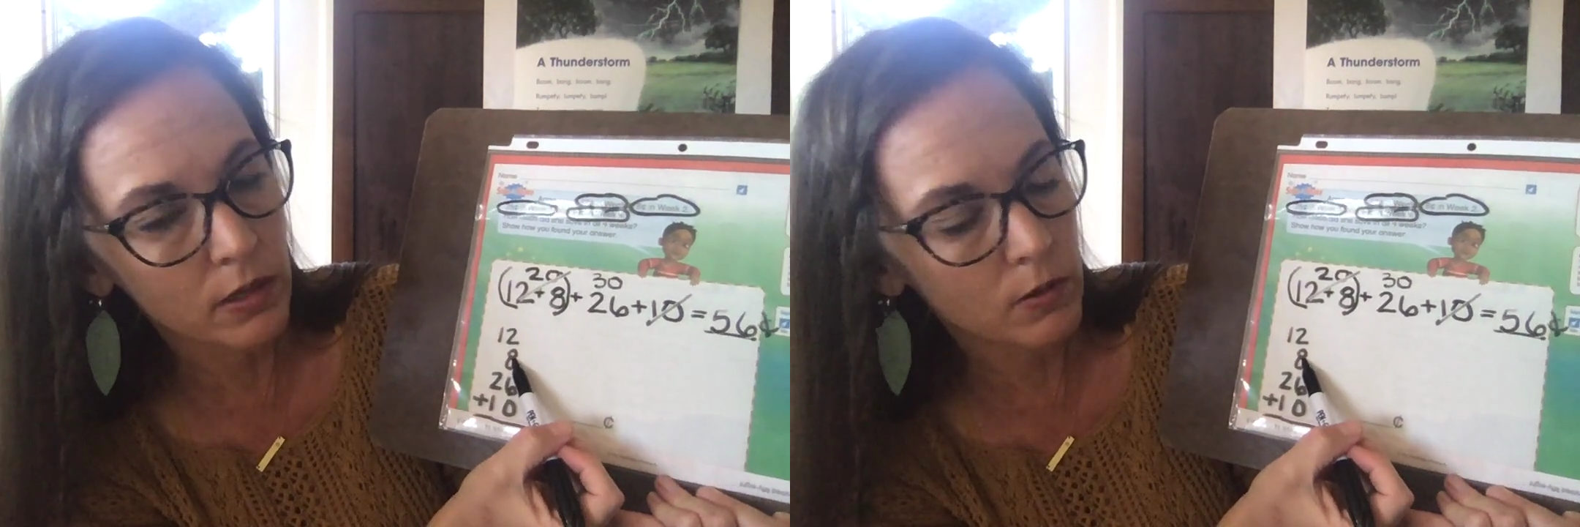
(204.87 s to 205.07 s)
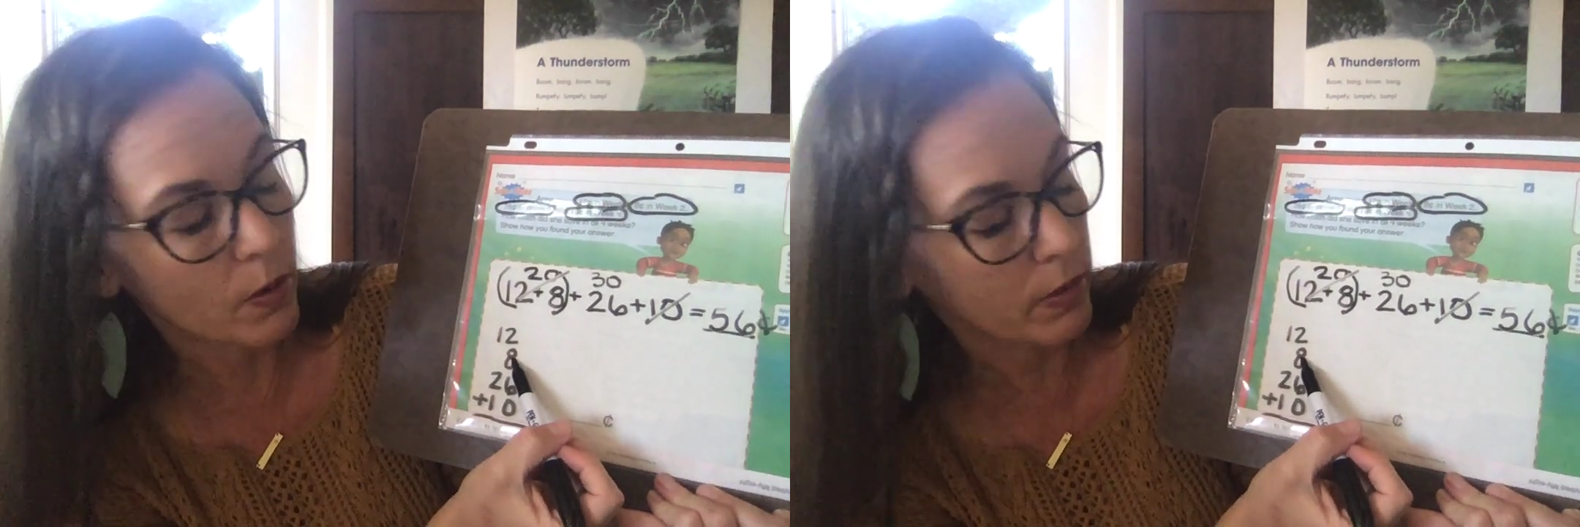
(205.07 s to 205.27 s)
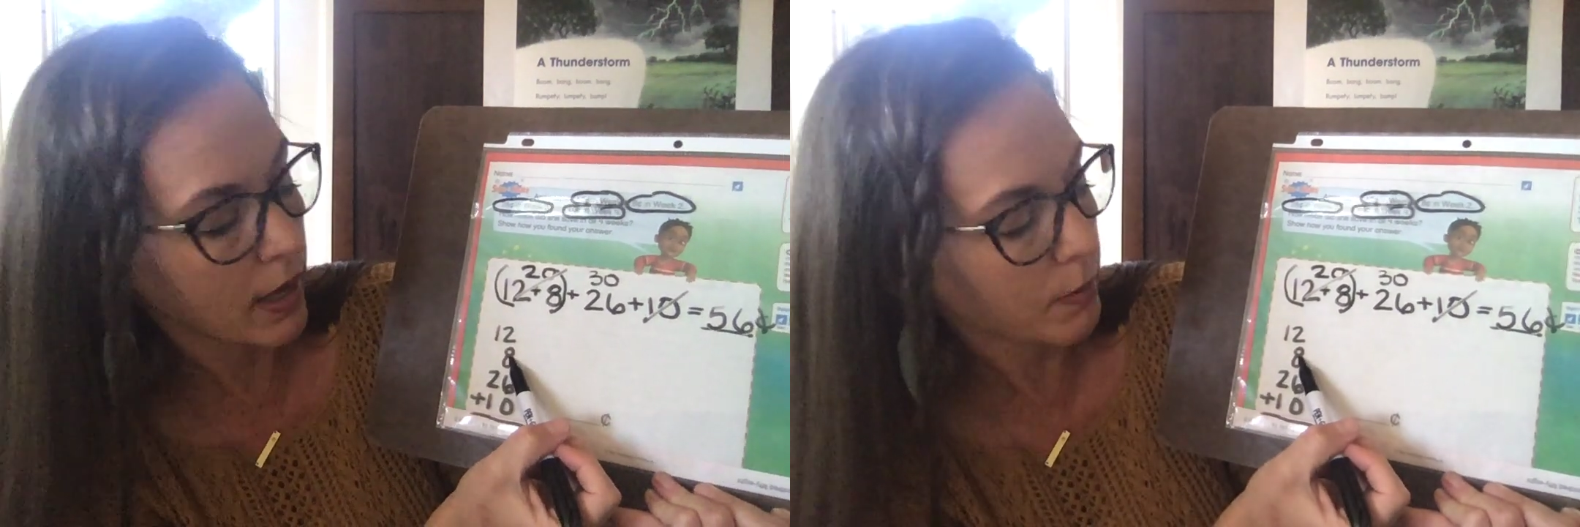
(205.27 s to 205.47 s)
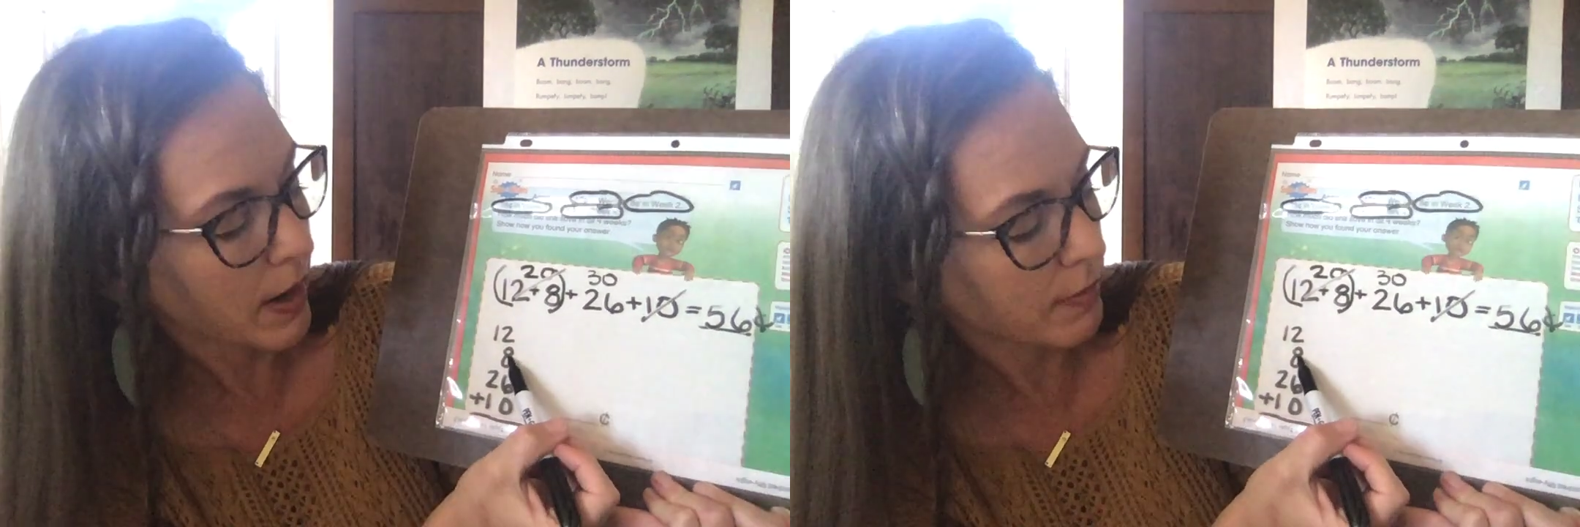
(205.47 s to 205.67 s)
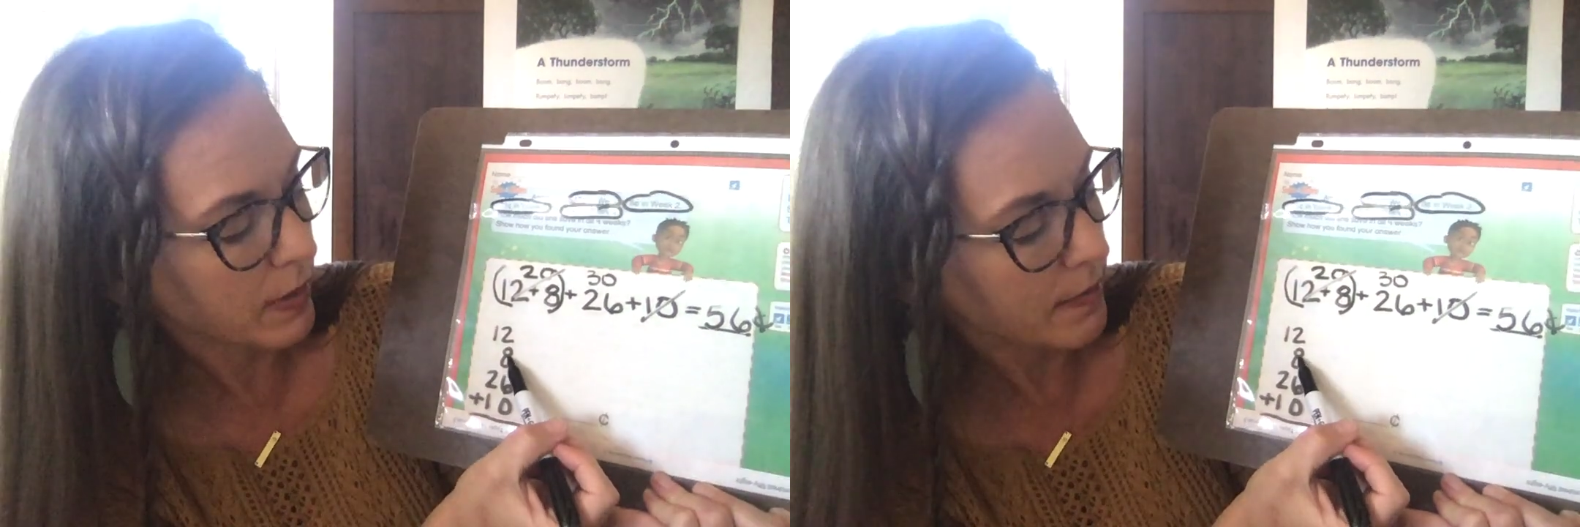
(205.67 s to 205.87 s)
You know that
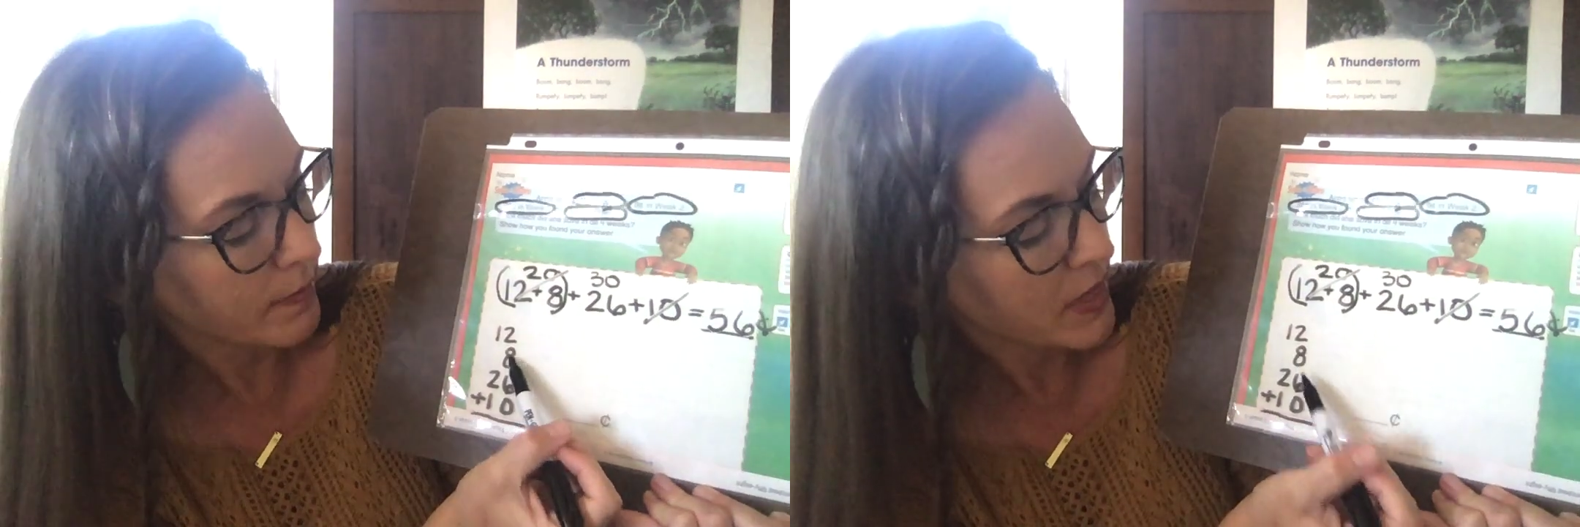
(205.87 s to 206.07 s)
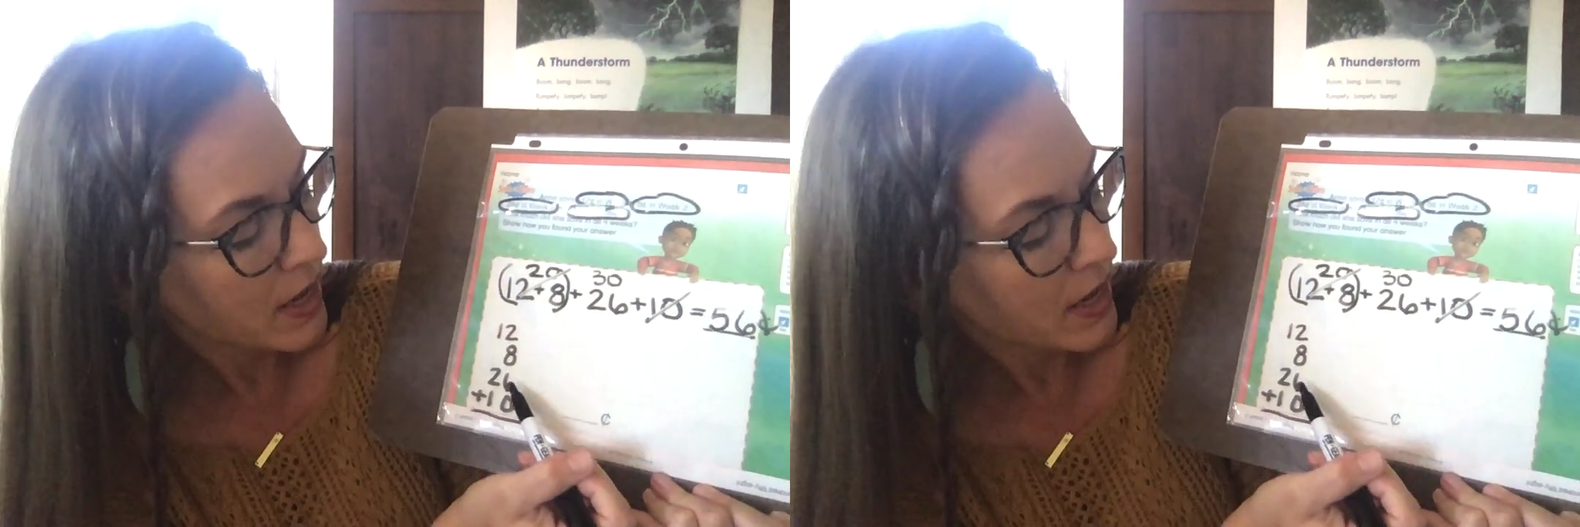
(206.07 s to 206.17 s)
about me.